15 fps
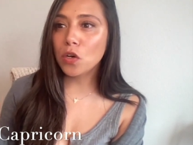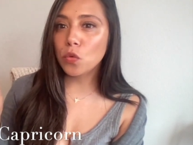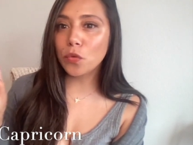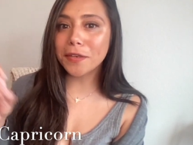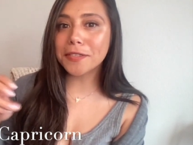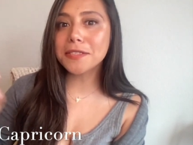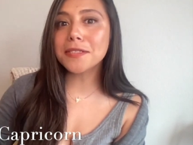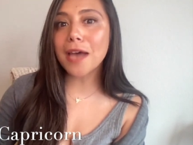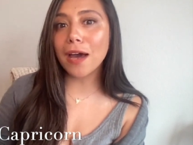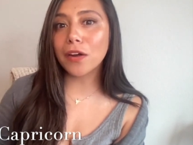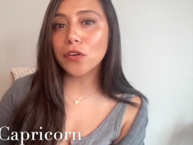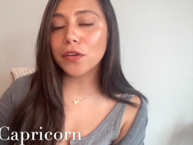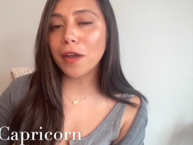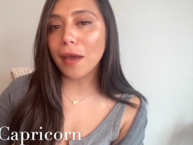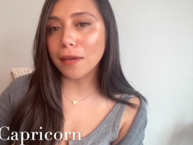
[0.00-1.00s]
with
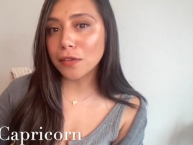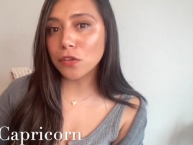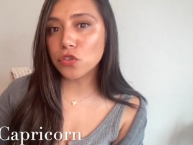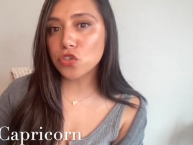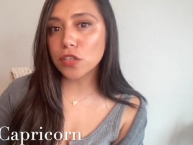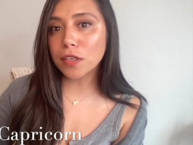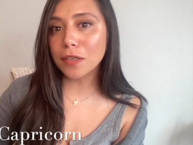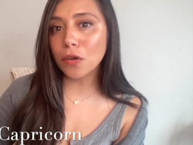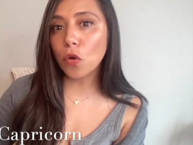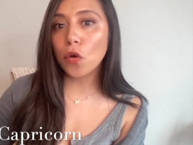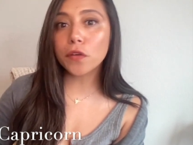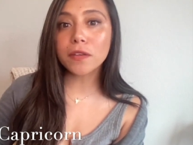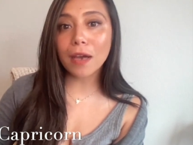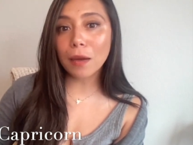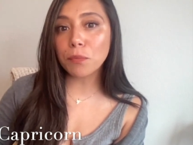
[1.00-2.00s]
Saturn energy
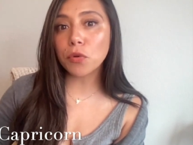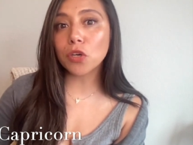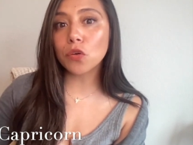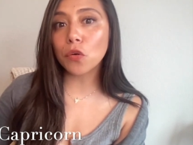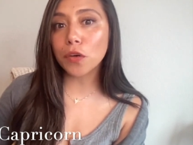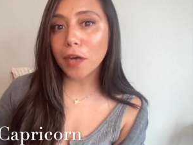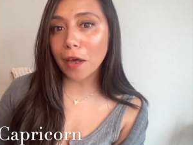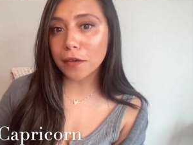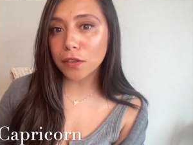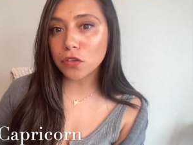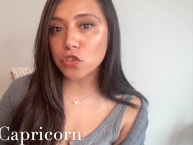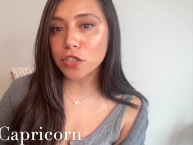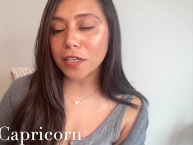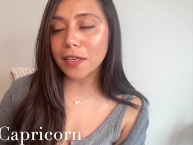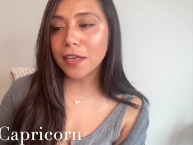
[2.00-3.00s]
or Capricorn
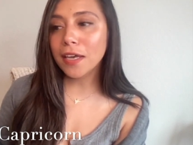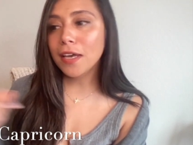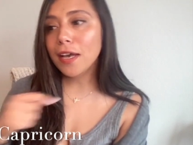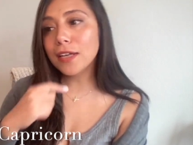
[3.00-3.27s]
energy.